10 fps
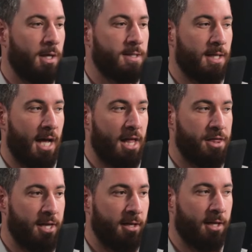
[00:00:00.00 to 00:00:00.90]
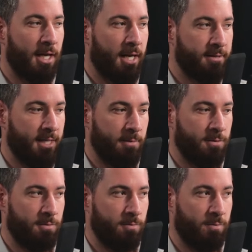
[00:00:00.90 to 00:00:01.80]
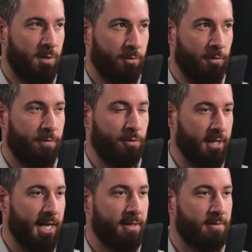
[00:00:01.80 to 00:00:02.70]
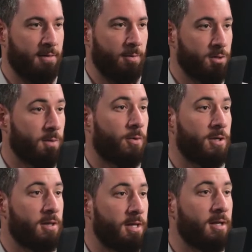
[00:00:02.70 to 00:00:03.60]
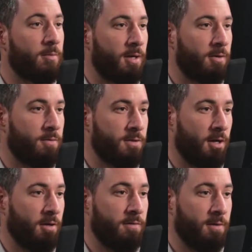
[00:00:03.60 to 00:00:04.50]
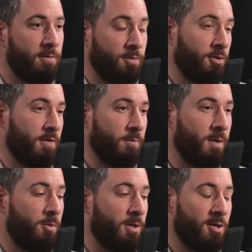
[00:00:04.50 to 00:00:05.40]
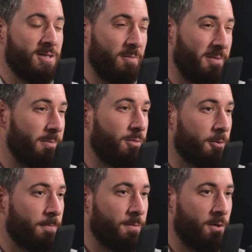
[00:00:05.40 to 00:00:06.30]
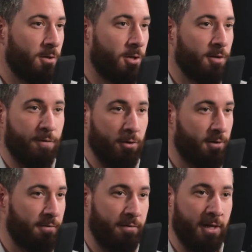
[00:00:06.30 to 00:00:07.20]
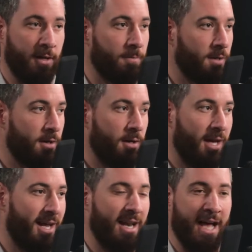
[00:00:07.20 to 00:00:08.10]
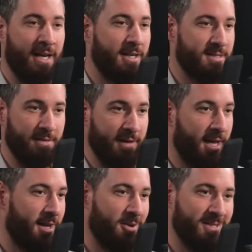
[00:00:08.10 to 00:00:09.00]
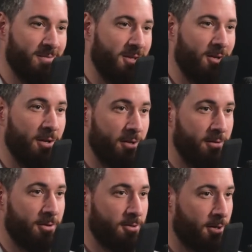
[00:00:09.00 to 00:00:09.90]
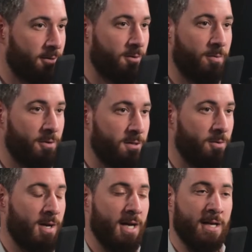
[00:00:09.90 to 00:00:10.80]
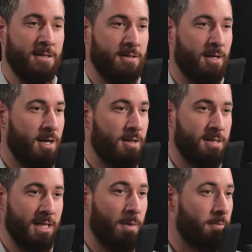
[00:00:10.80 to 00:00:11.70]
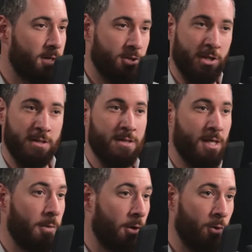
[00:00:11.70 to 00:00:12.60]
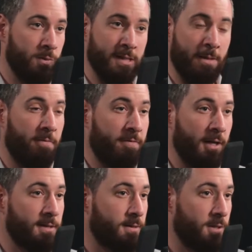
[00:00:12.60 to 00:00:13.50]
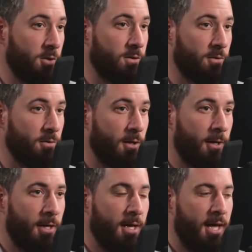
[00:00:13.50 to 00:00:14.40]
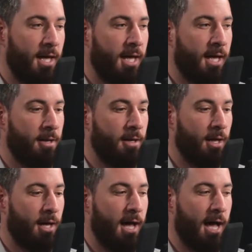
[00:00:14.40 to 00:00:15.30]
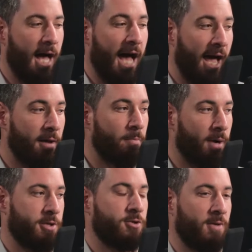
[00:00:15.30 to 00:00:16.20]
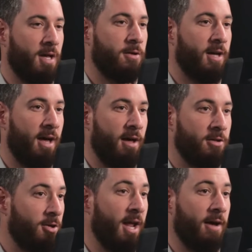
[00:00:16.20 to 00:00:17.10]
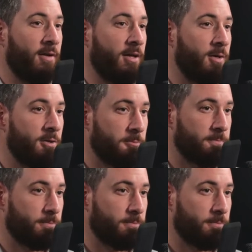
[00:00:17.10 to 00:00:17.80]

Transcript: is that I think a lot of times people forget the most important thing about photography, photographing people, that those are people. You know, you're not photographing yeah. a lion in a savannah or something. You're, you're talking to a person who has the same ambitions, the same hopes, the same feelings as you do. Mm-hmm. And I much rather ha don't have an image.